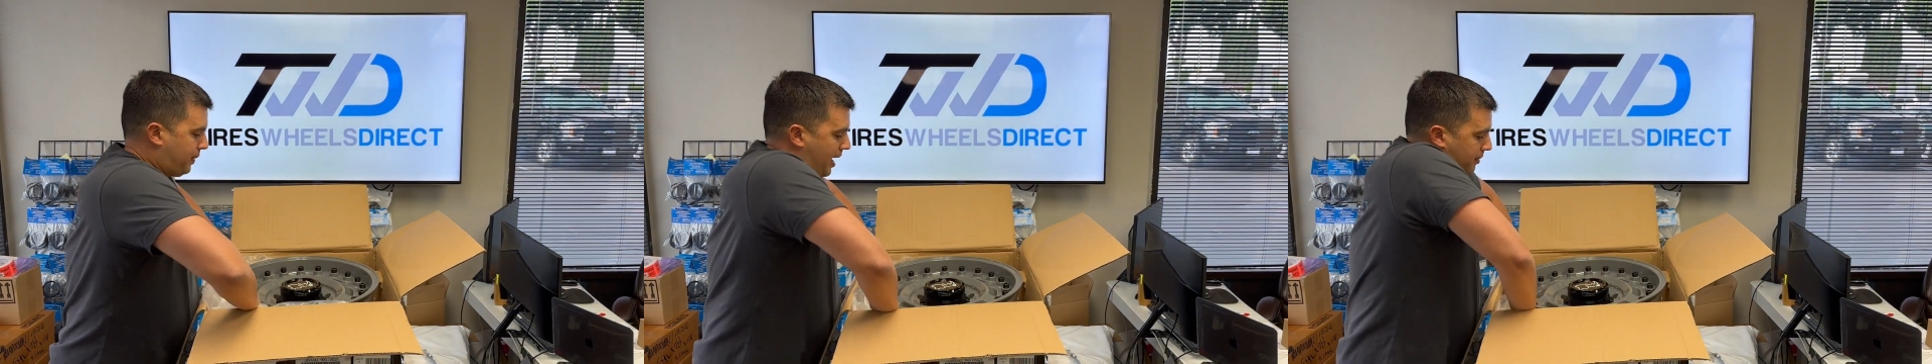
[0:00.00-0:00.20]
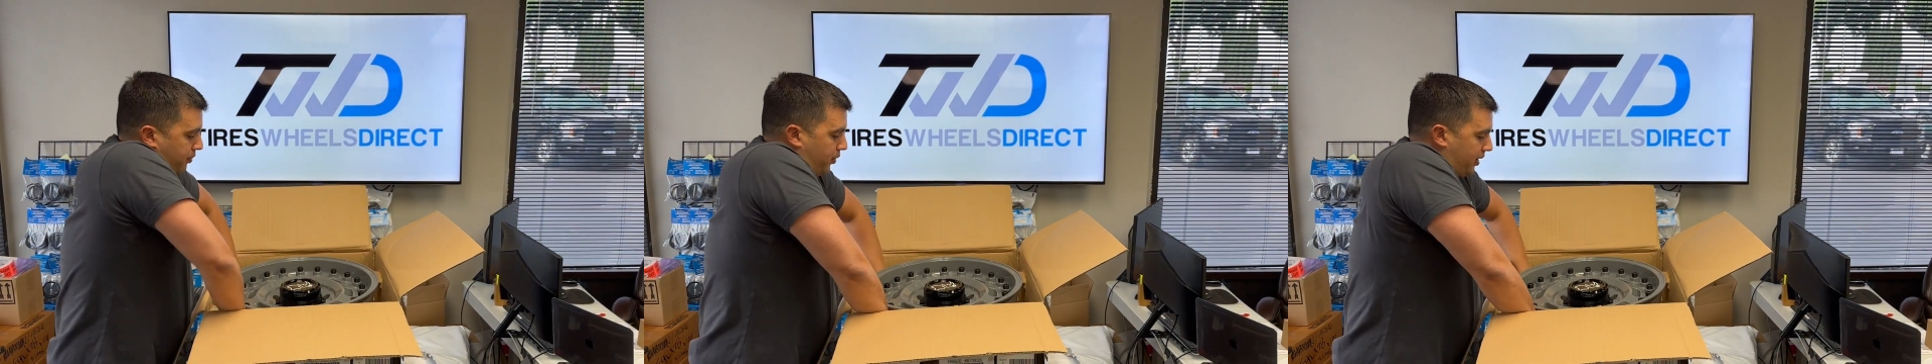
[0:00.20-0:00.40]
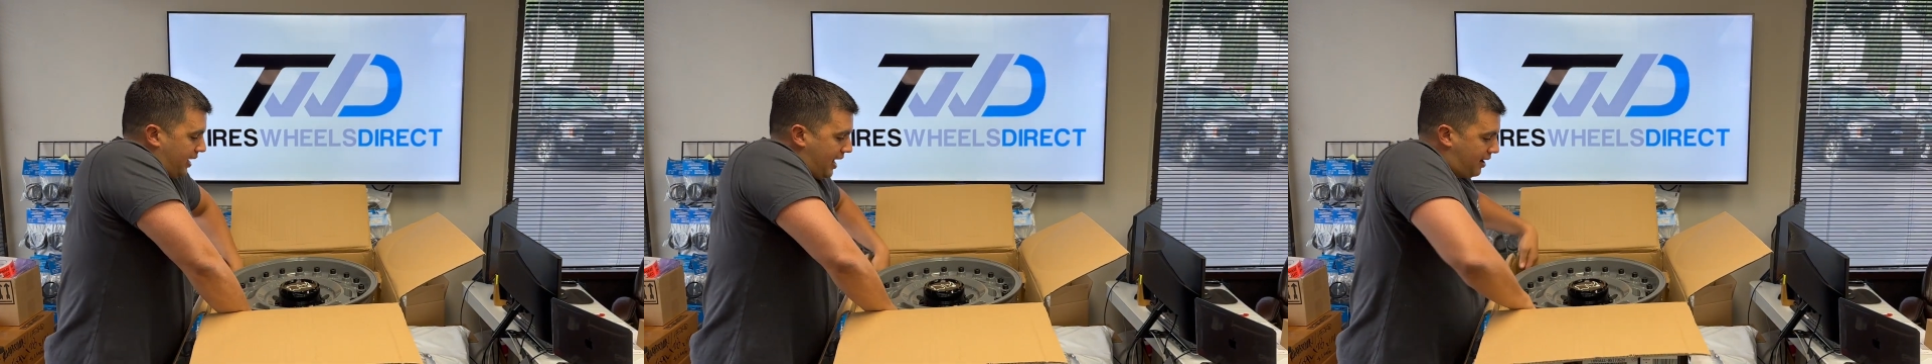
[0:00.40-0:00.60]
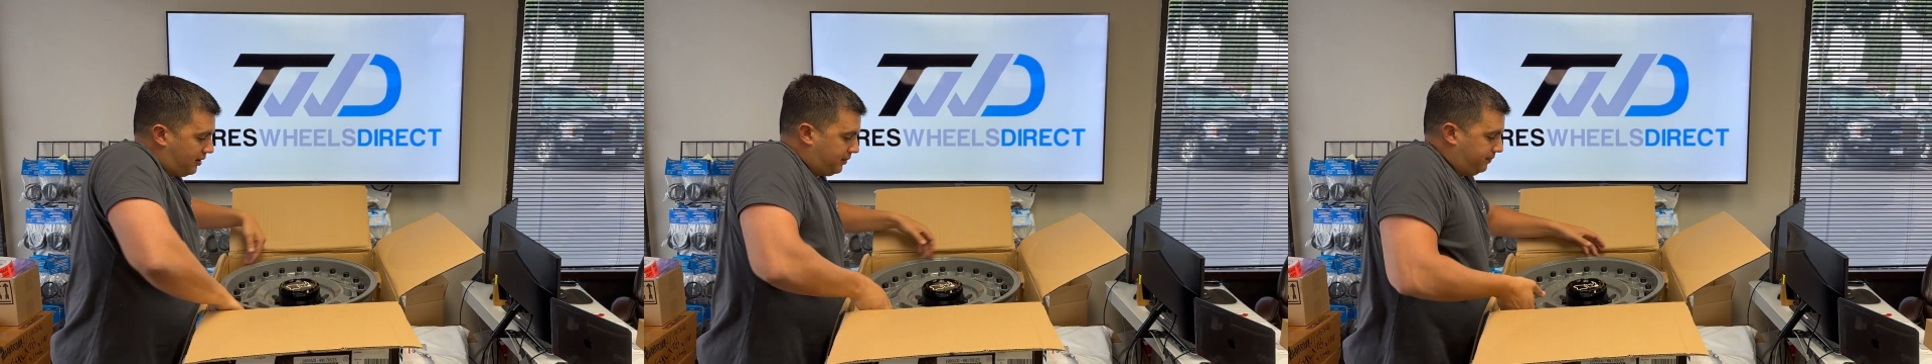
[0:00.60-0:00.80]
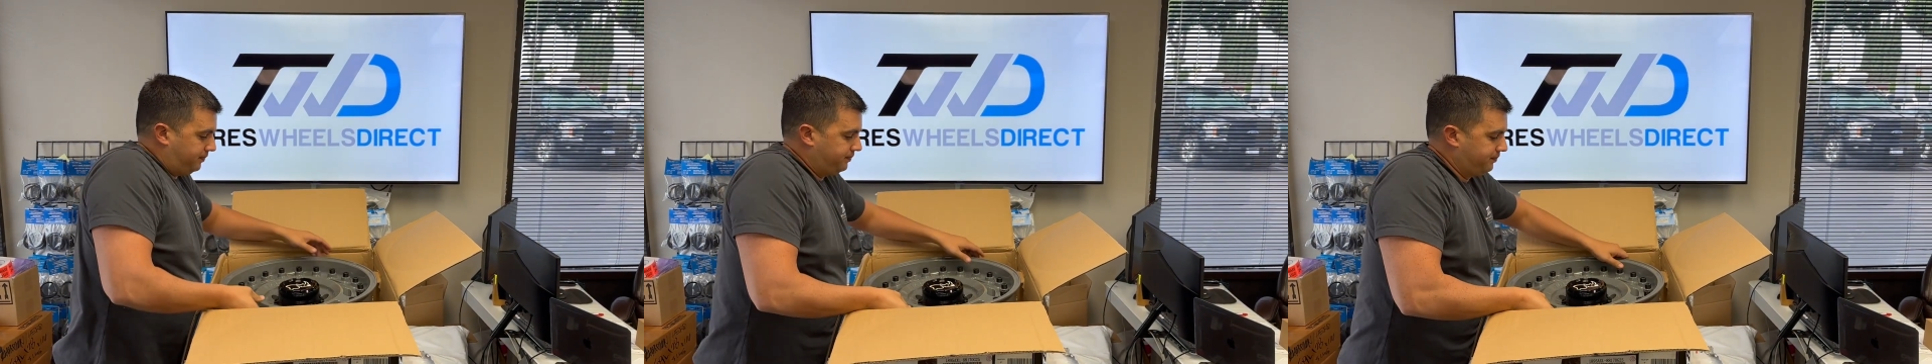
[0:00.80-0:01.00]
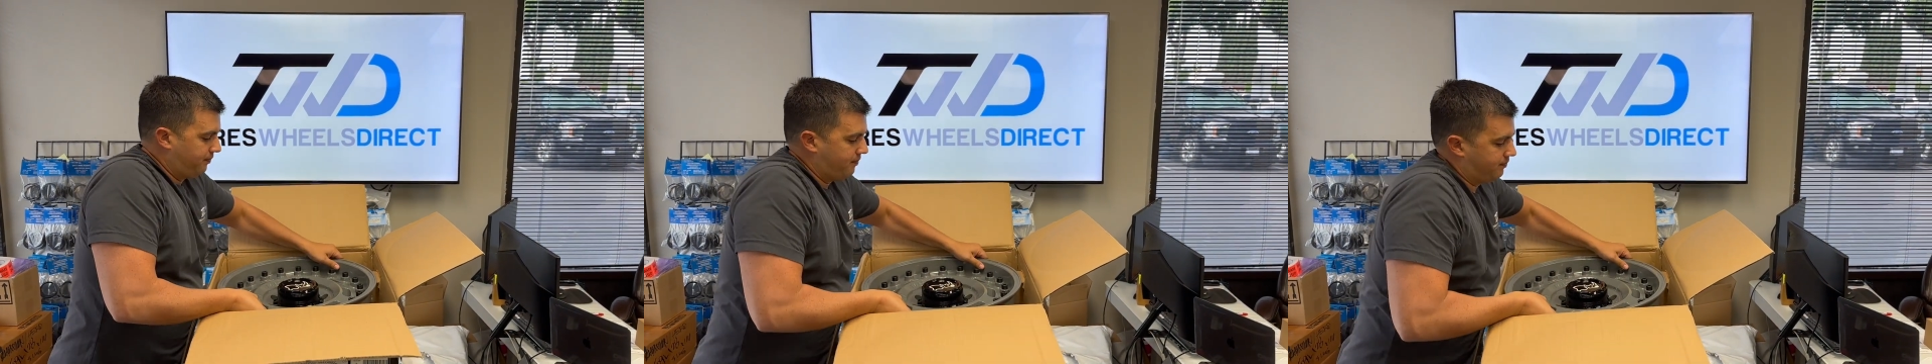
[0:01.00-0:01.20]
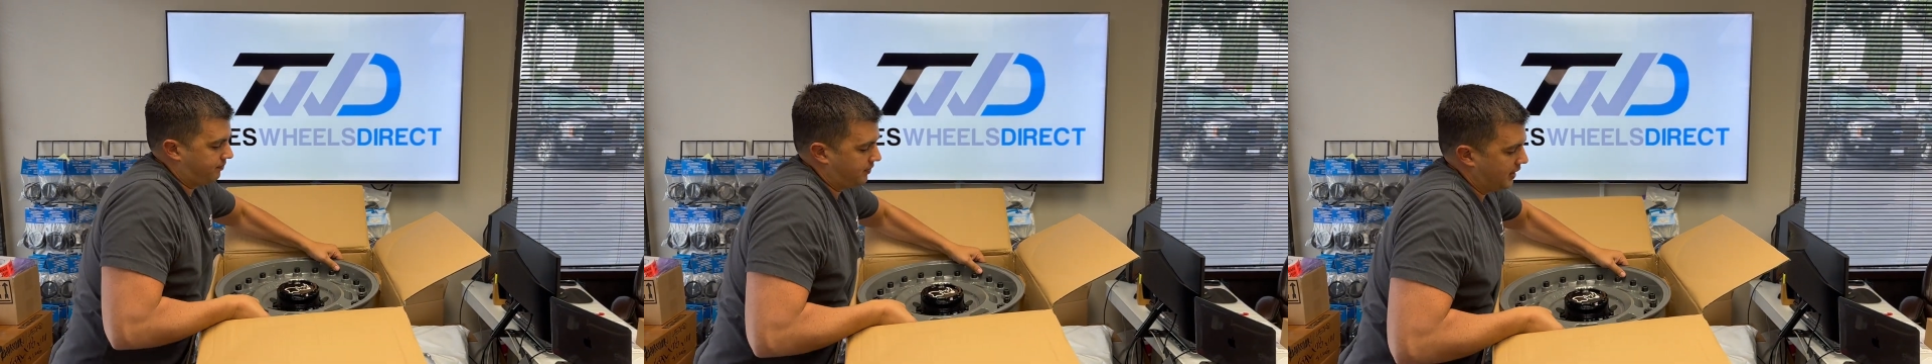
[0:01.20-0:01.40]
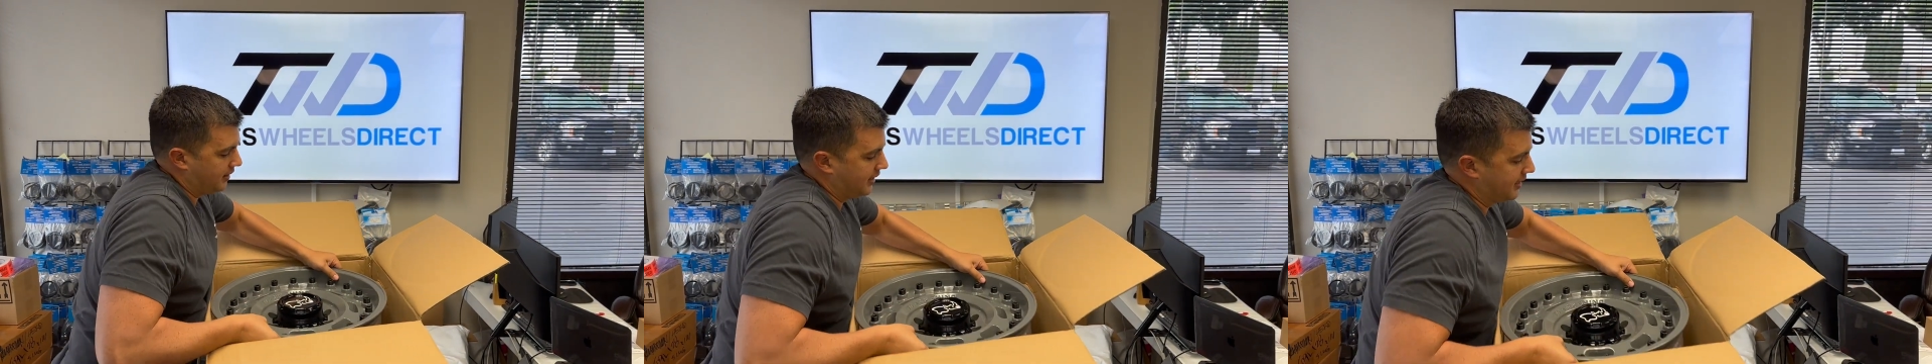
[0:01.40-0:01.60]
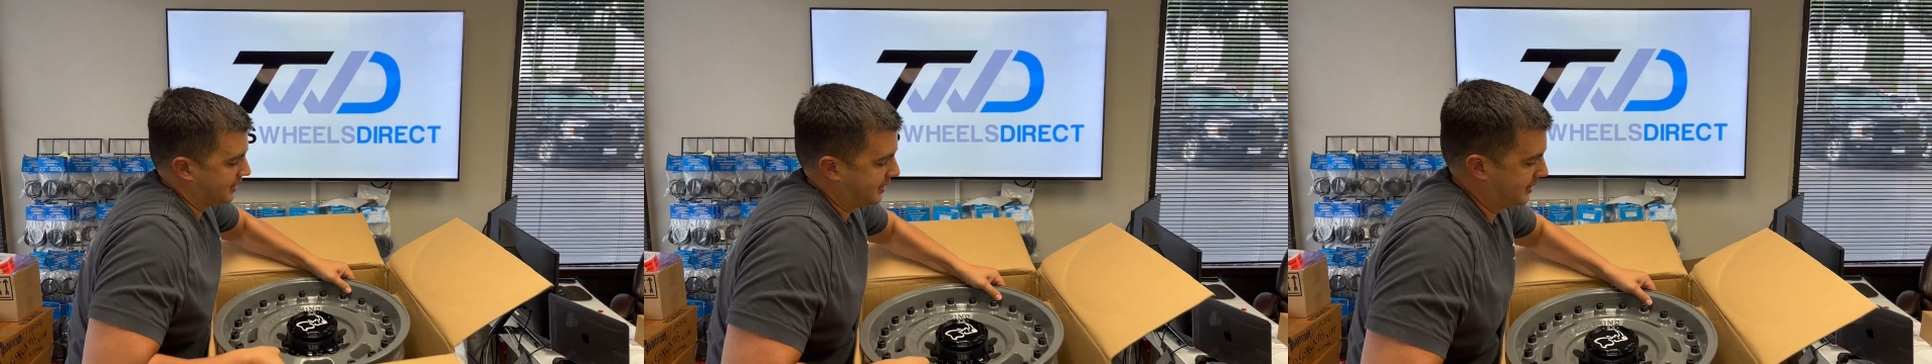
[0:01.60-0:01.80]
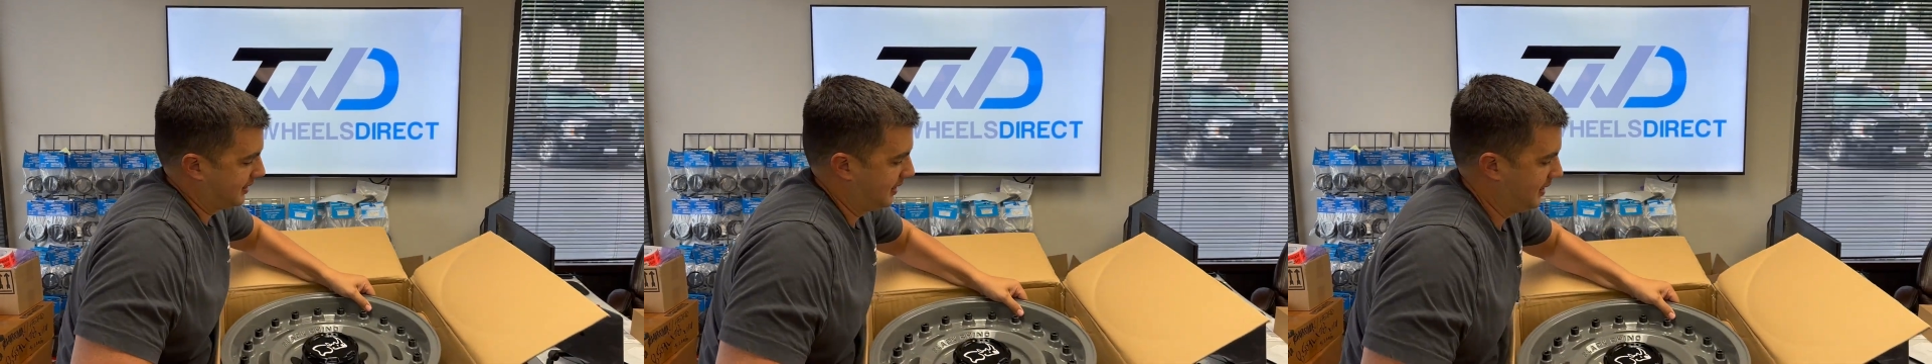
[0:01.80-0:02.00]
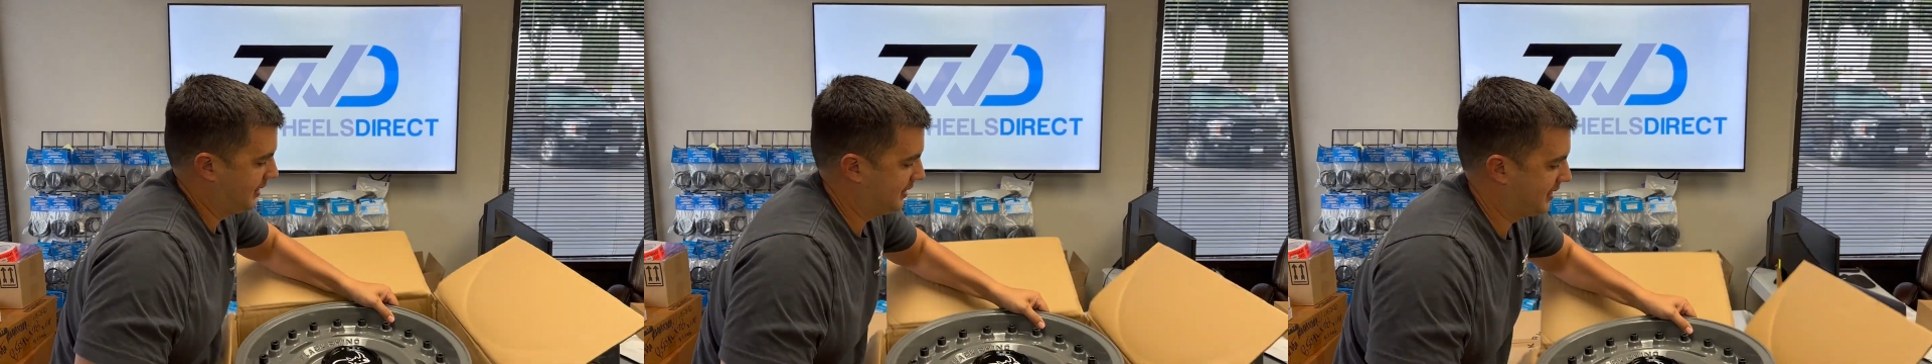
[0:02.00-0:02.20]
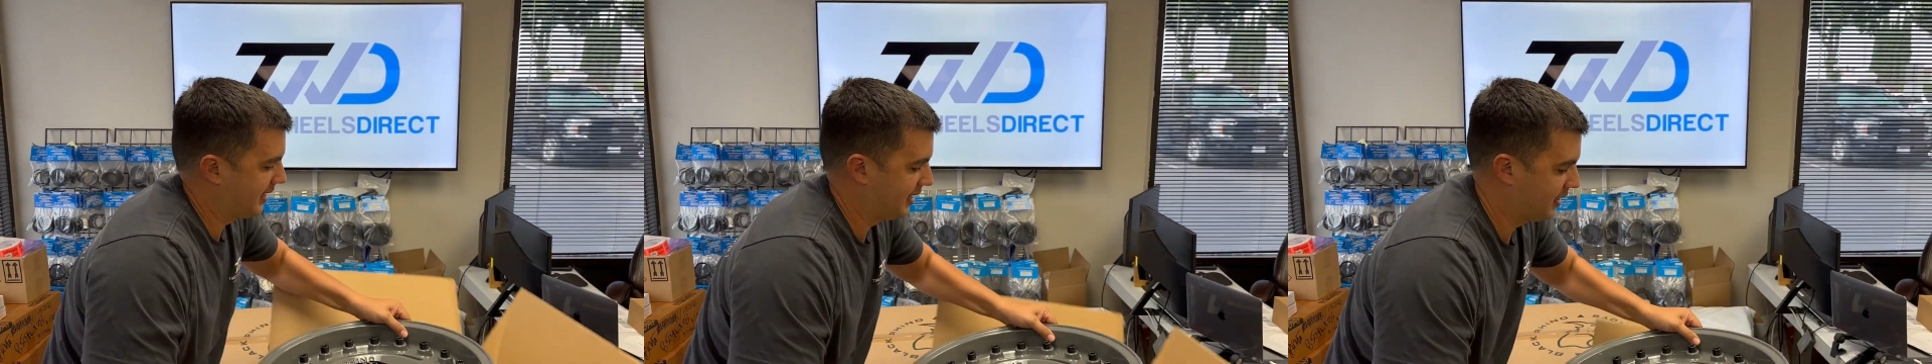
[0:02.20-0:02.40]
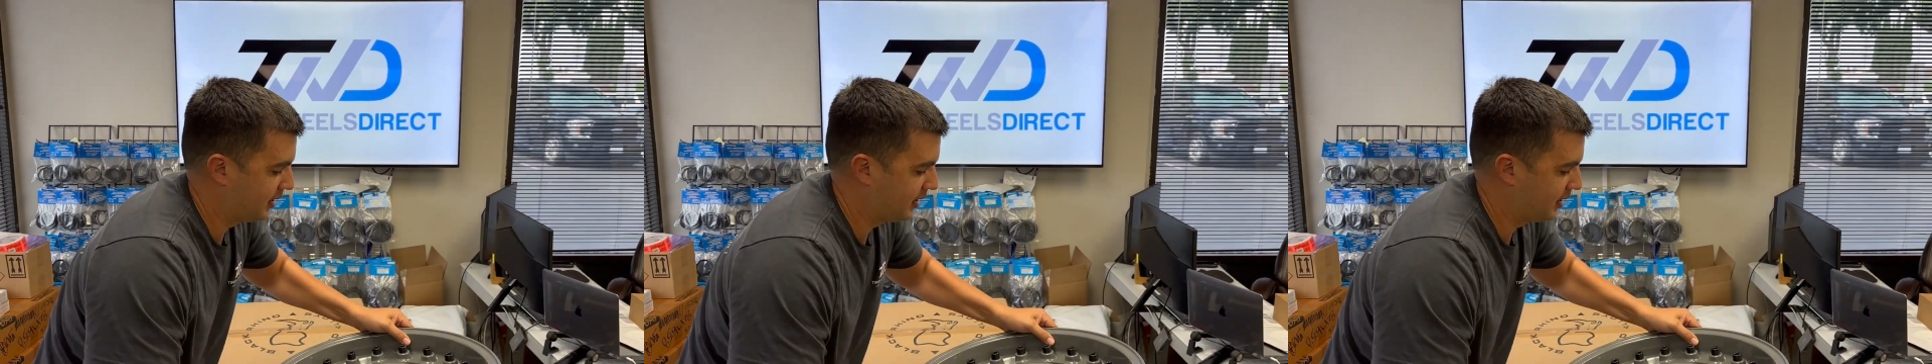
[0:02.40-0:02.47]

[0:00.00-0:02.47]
bad boy out. This is like a